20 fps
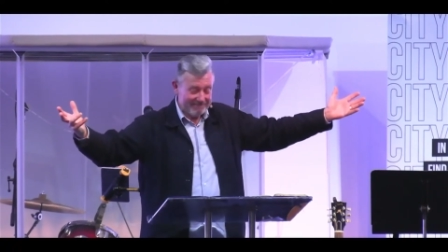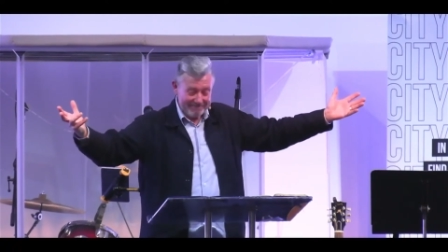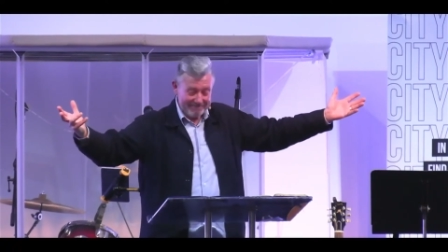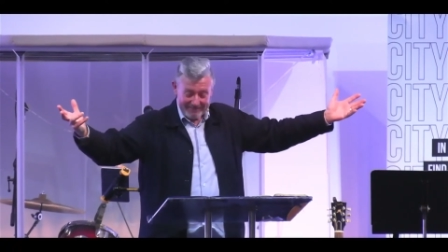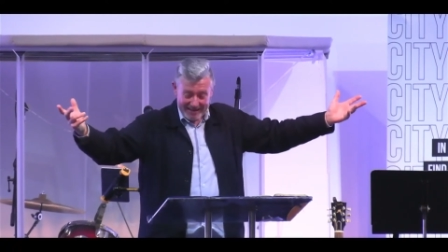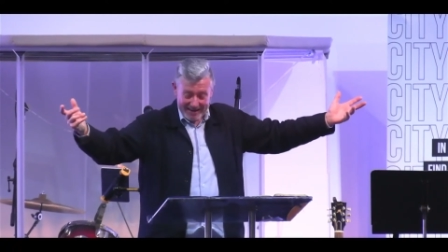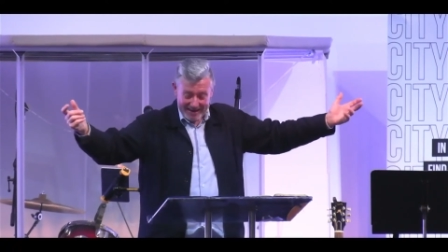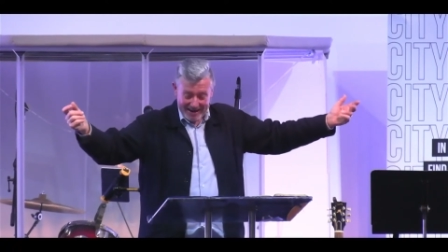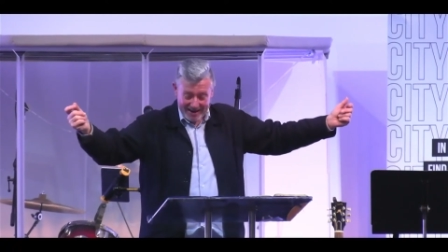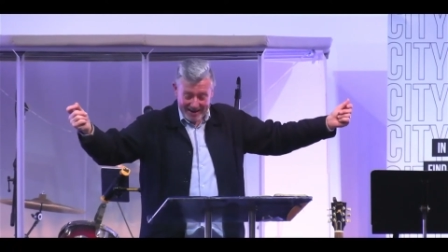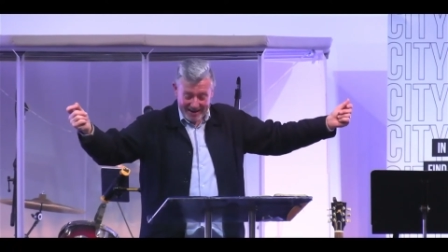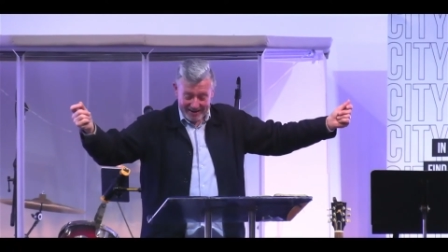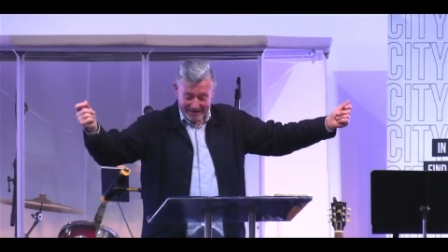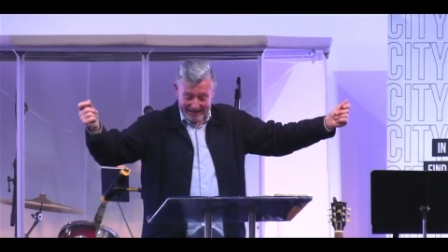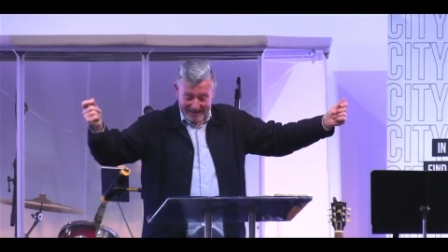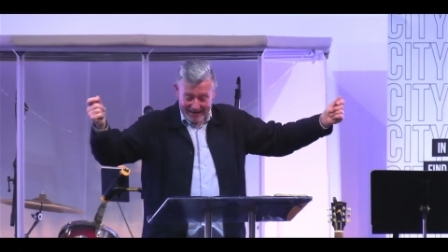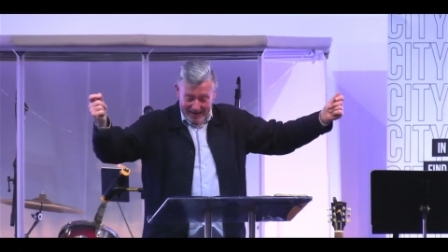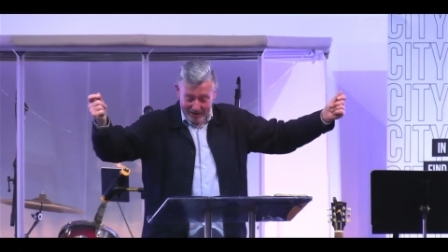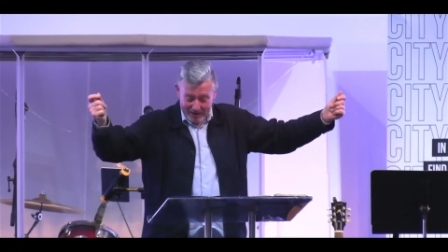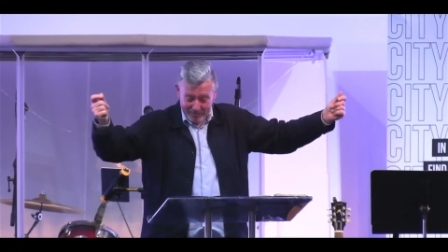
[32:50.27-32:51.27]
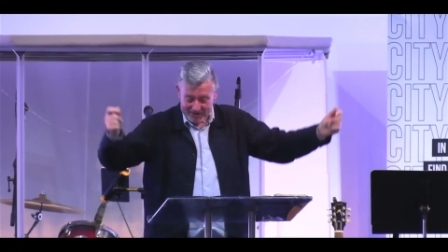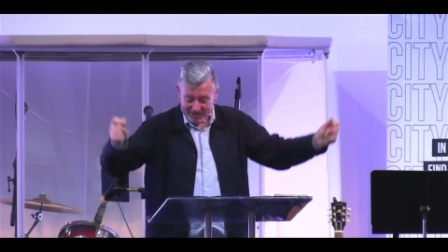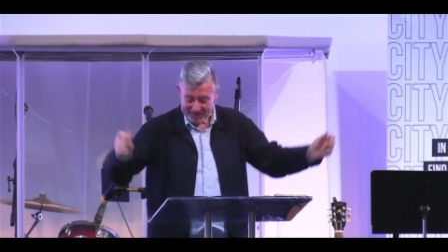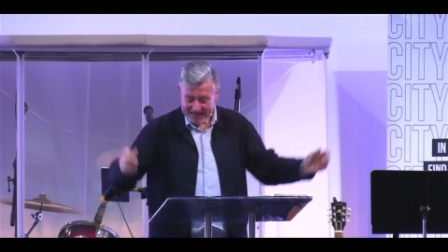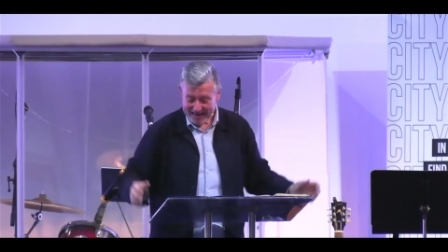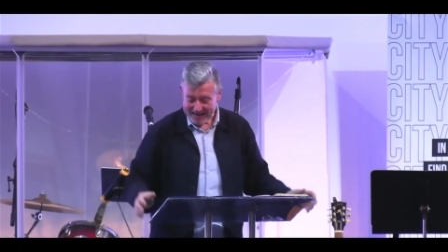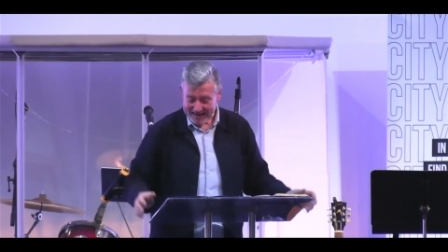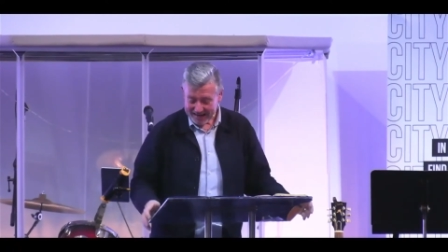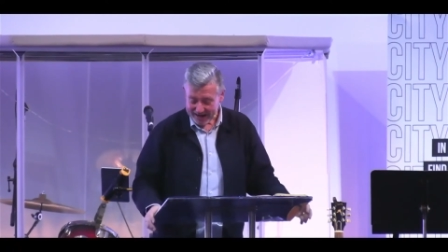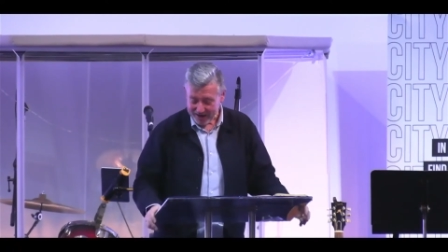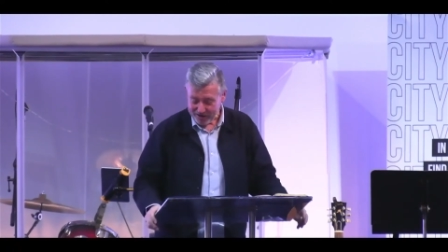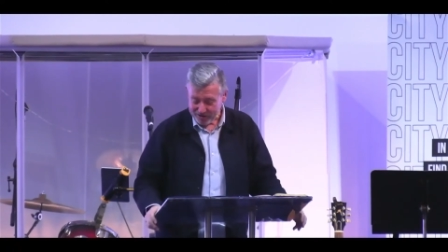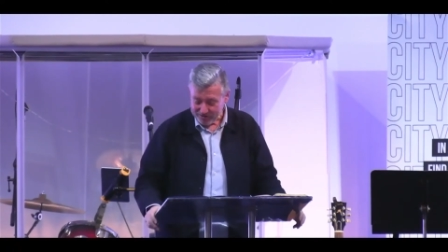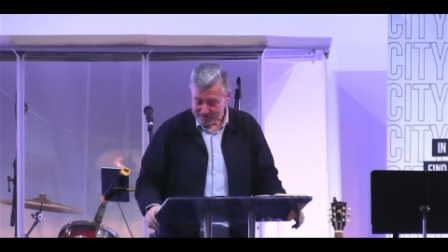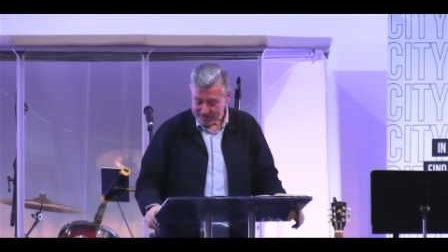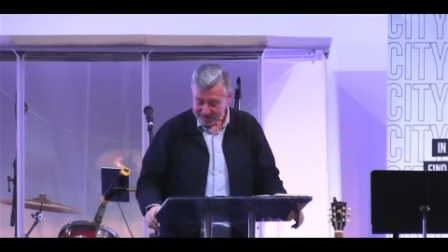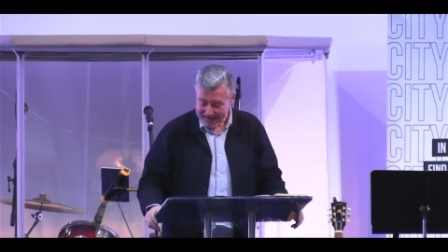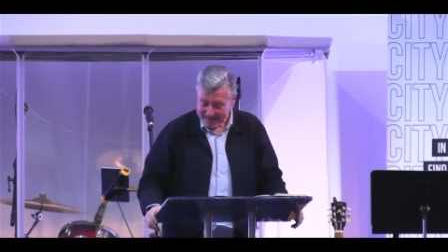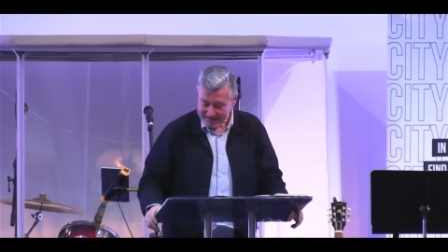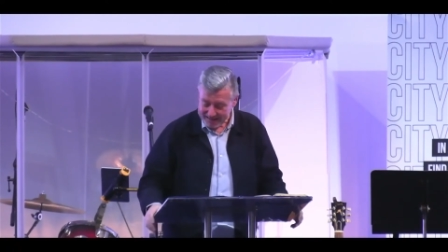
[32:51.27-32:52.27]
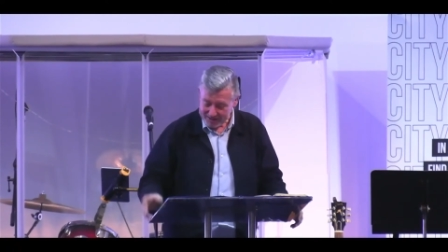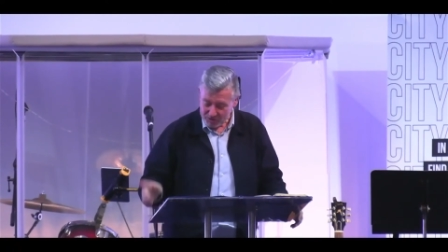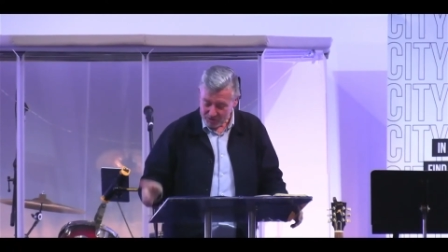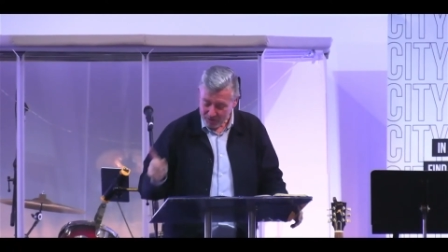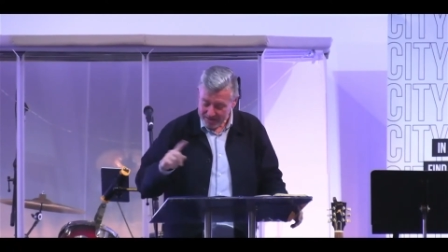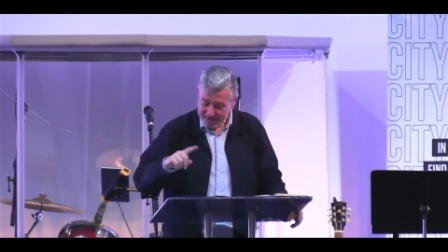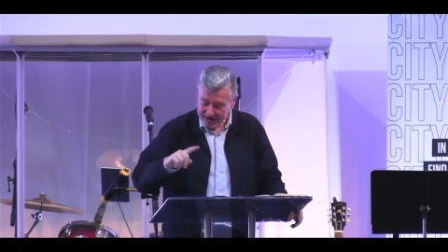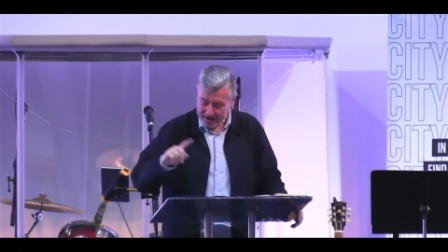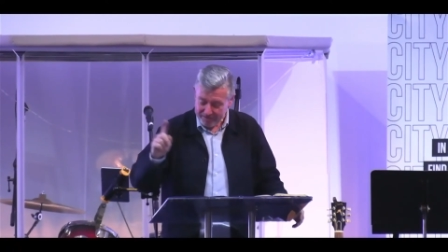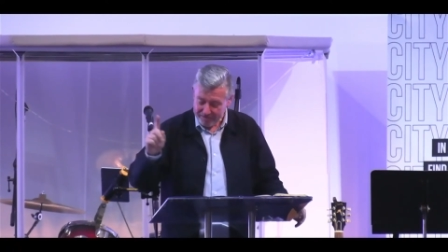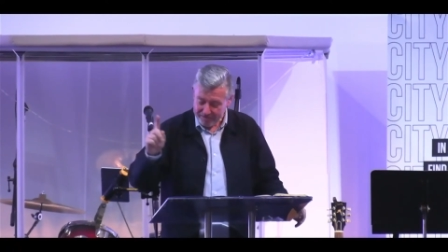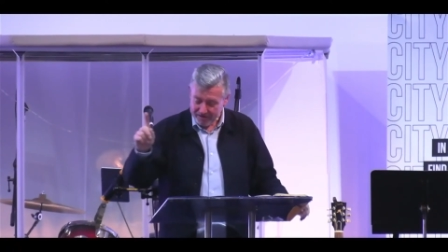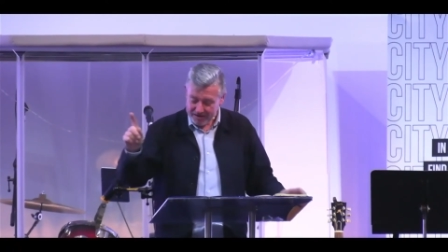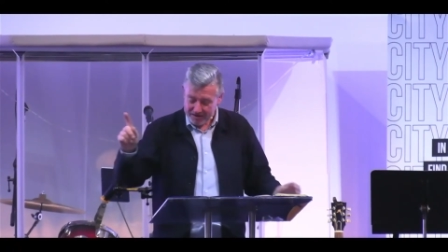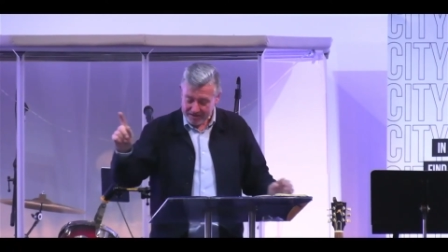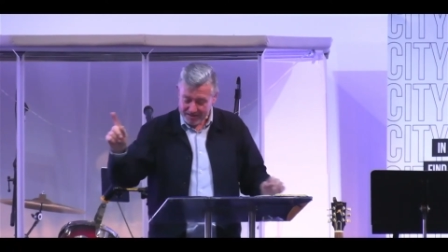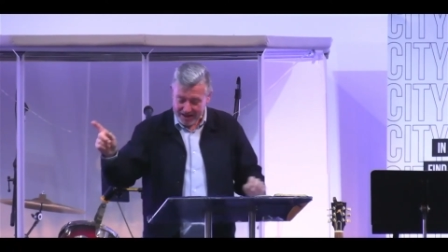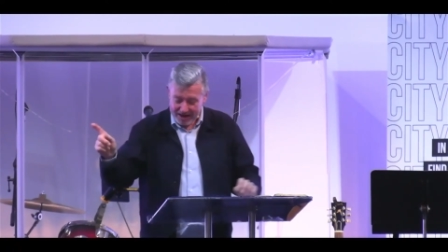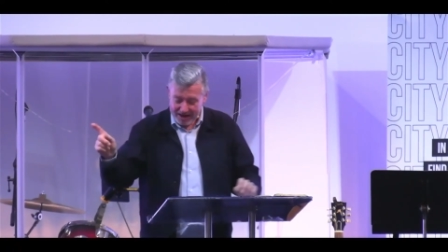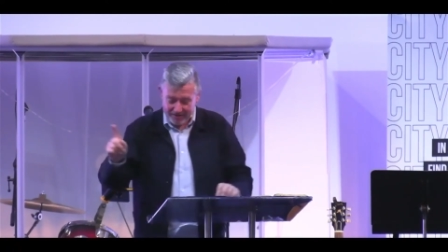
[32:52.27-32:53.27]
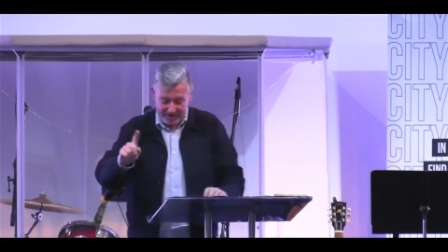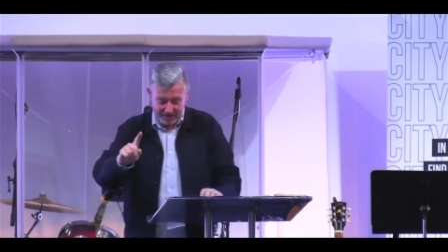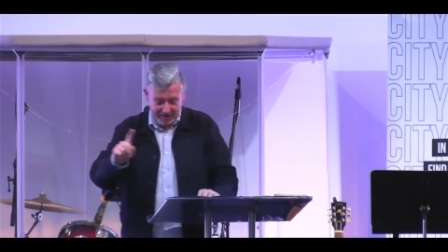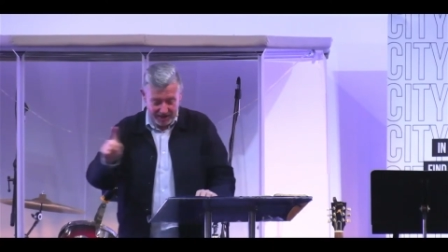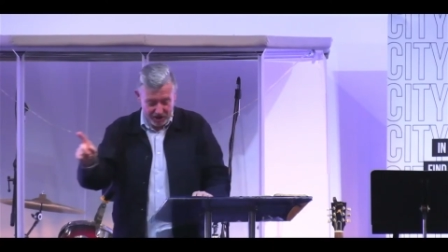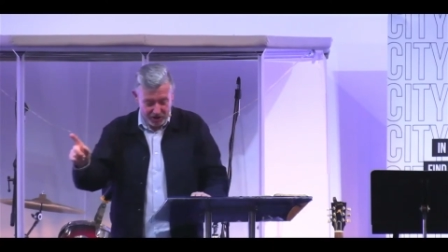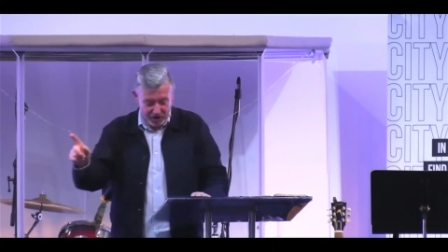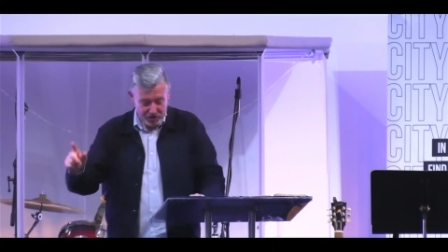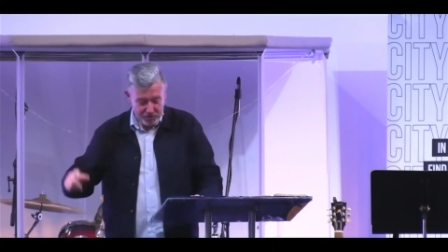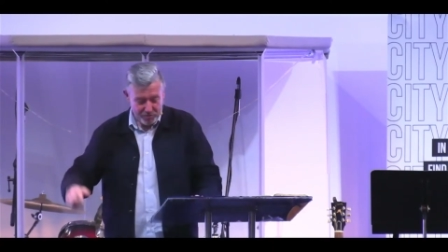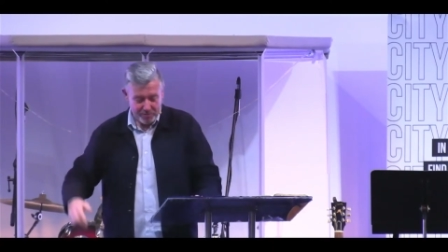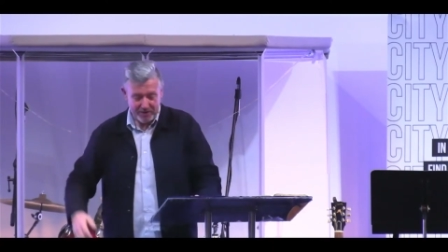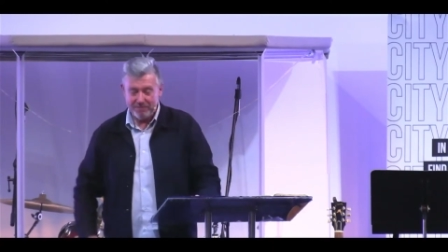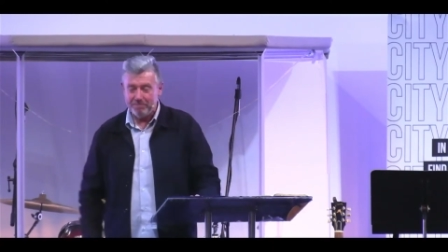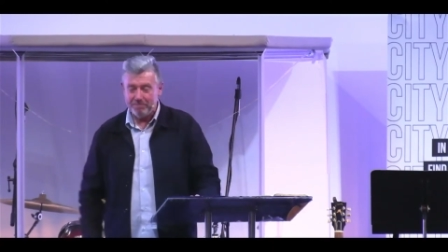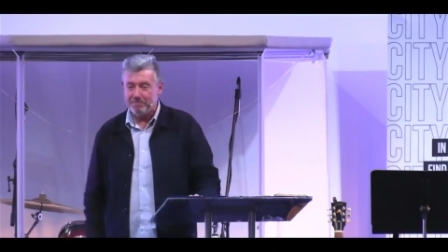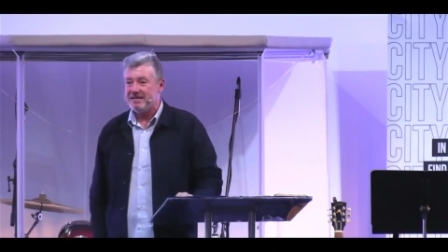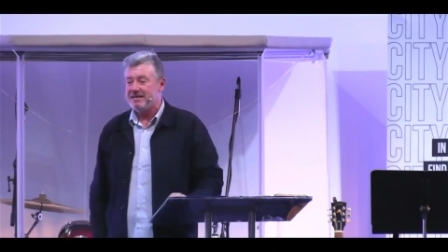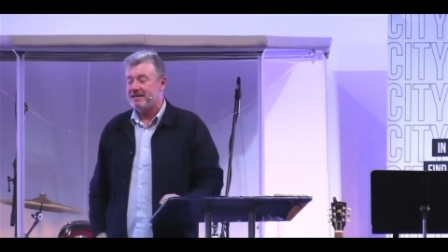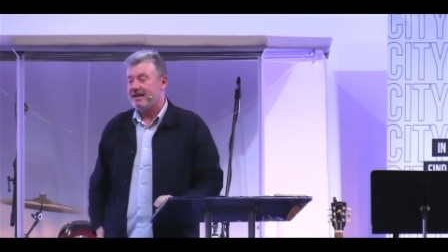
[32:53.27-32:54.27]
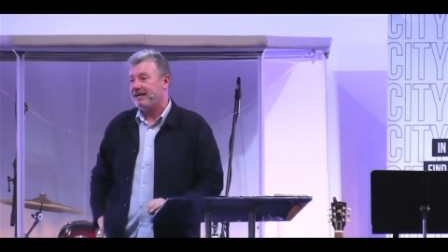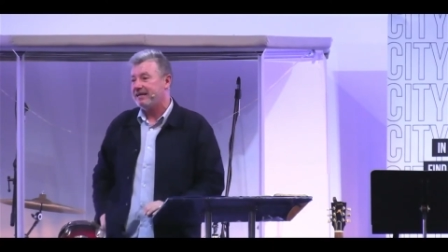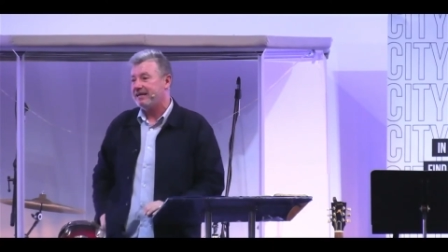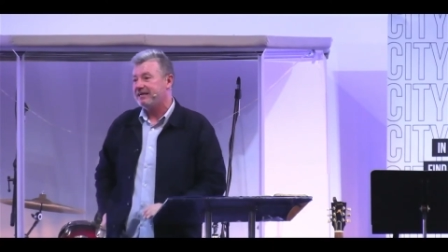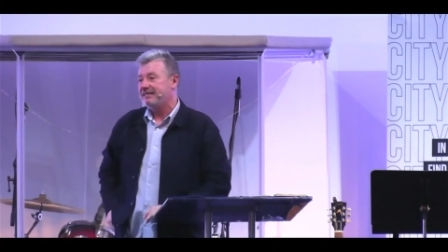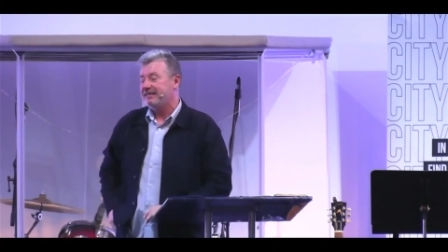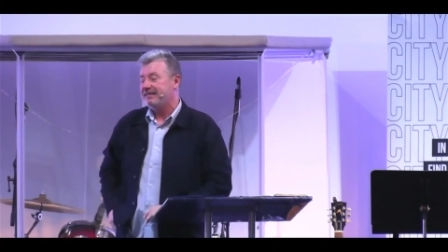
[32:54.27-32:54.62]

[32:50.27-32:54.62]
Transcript: They are. It was Seneca who said this wherever there is a human being,